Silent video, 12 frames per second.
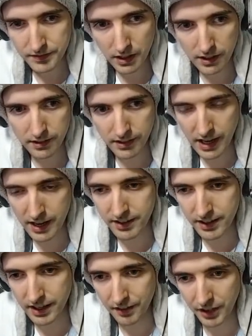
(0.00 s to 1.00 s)
Look, Kaisa
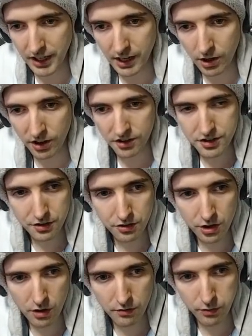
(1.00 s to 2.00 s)
didn't even get hers. She was
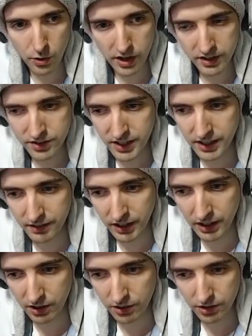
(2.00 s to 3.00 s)
going for it. She didn't even
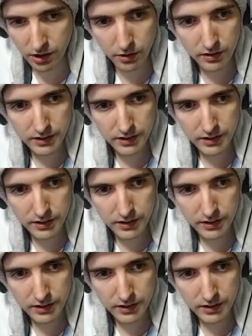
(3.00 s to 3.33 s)
get hers though.